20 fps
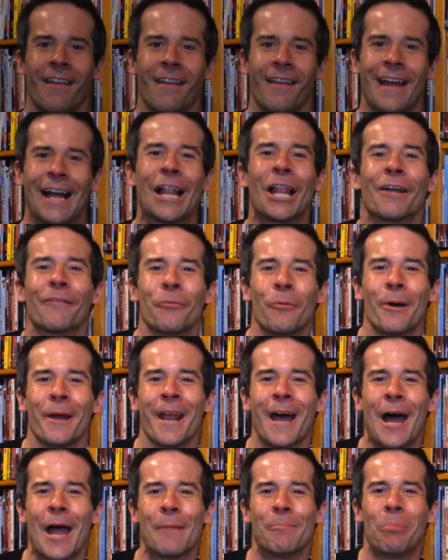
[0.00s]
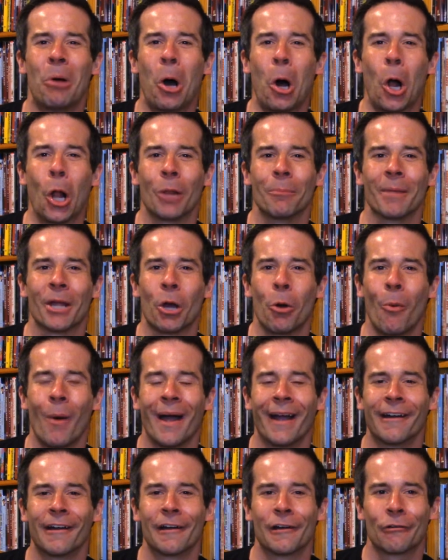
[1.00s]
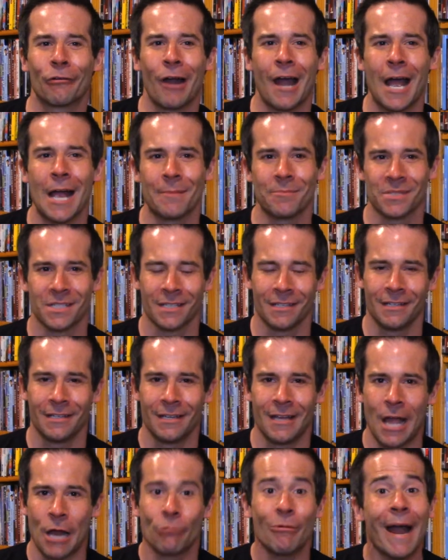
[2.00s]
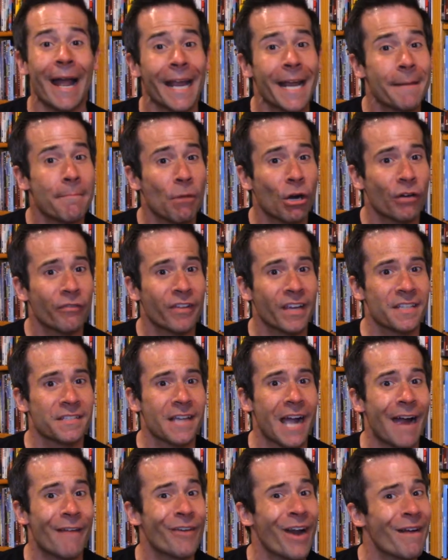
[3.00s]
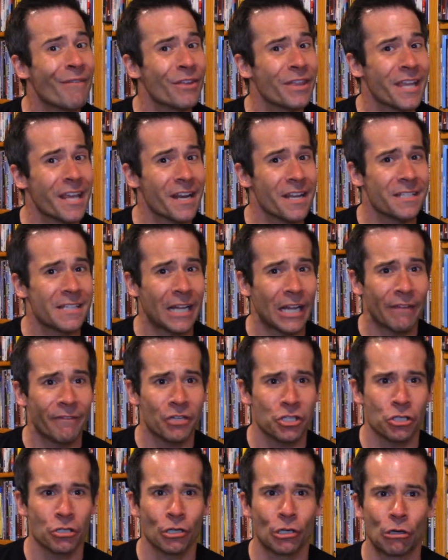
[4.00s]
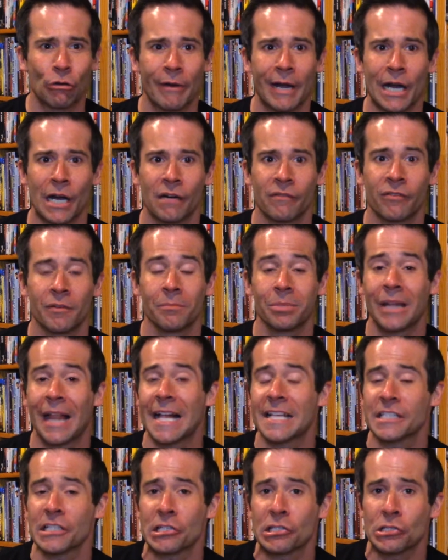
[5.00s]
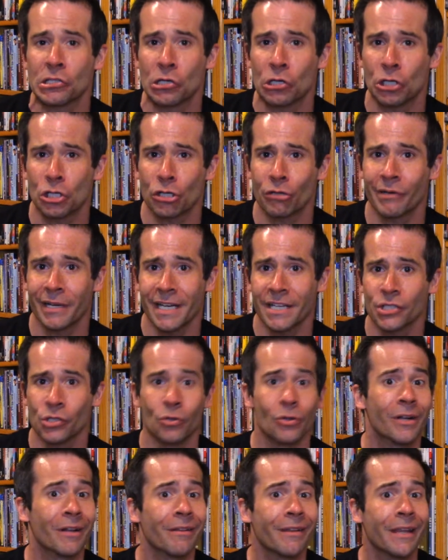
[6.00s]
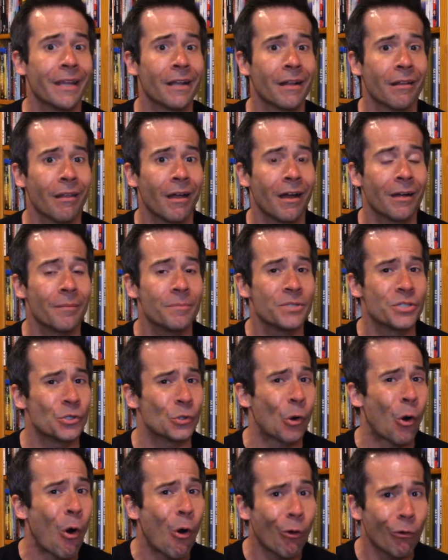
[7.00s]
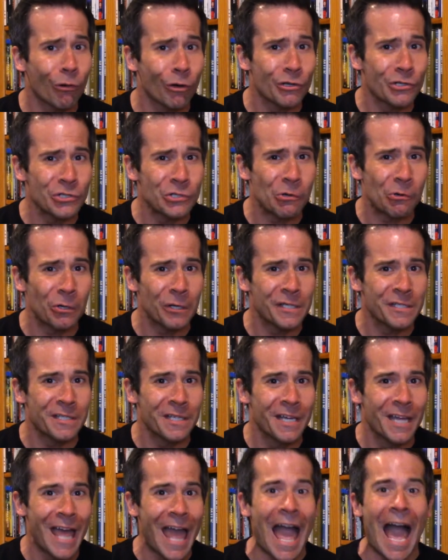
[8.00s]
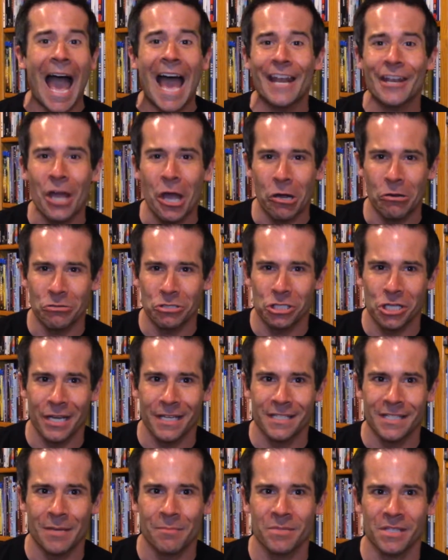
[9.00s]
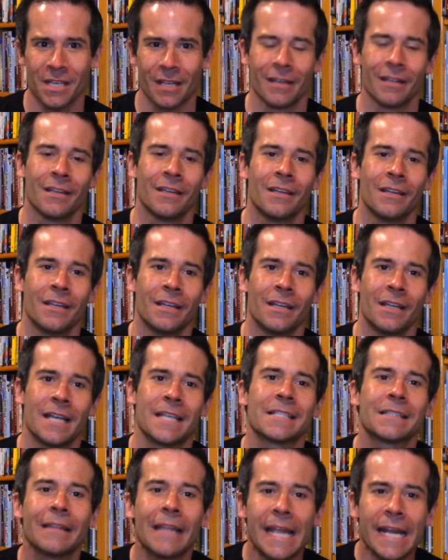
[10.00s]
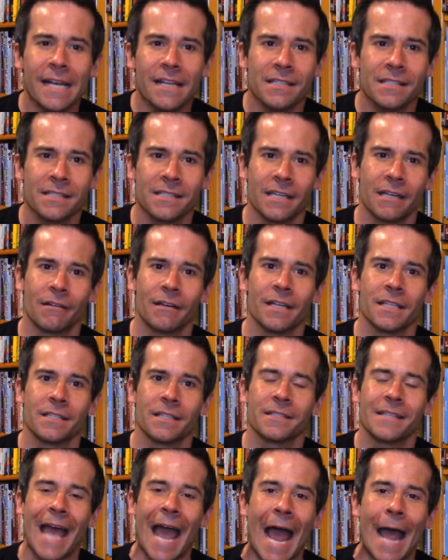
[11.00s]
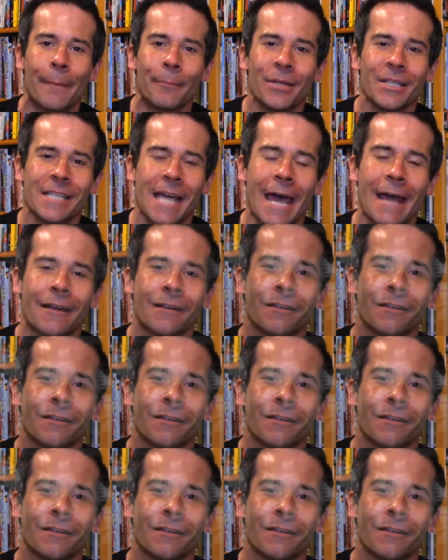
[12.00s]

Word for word: Hello everyone, I'm Paul McGuire Grimes. Ryan Murphy has covered everything in his television career, from plastic surgery to glee clubs to horror stories and O.J. Simpson. His latest series is aptly titled